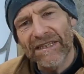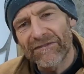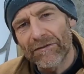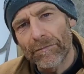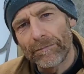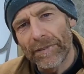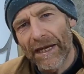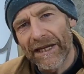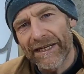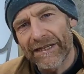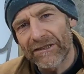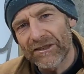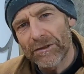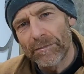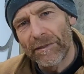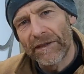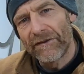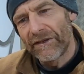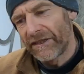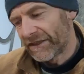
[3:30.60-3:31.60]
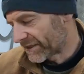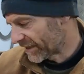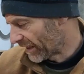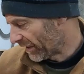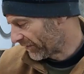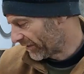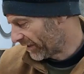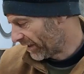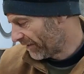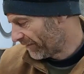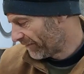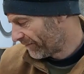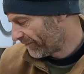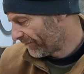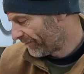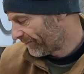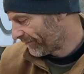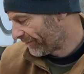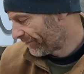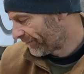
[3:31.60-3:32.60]
have a bad experience out there.
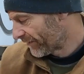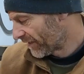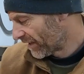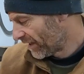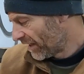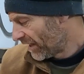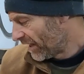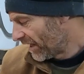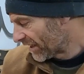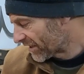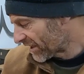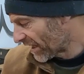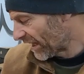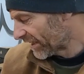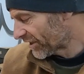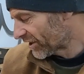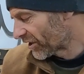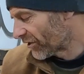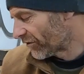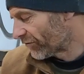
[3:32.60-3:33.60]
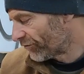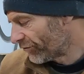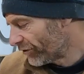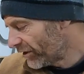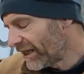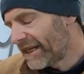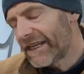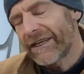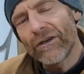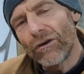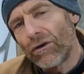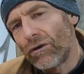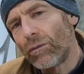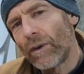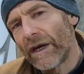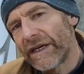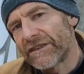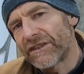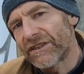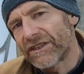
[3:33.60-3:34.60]
It's actually a really cool
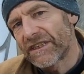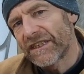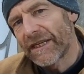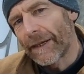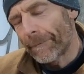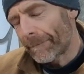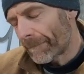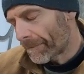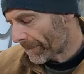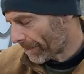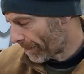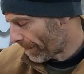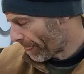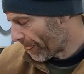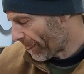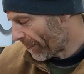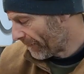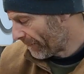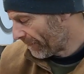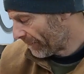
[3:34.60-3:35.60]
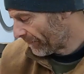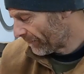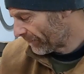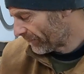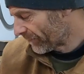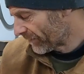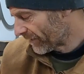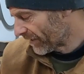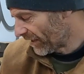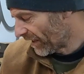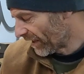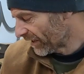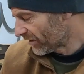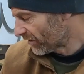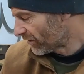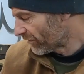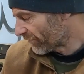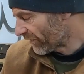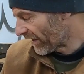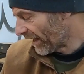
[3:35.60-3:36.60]
way to sit. I can
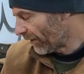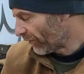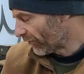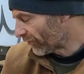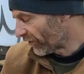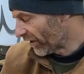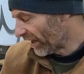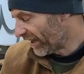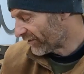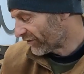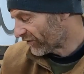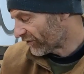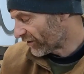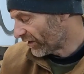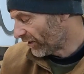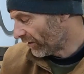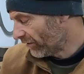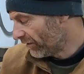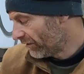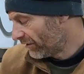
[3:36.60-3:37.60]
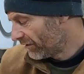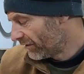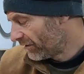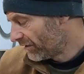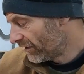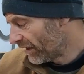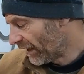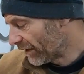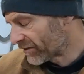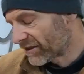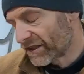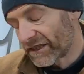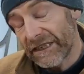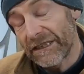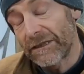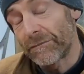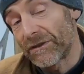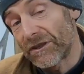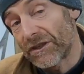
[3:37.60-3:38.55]
do it for hours on end still. I was lucky to be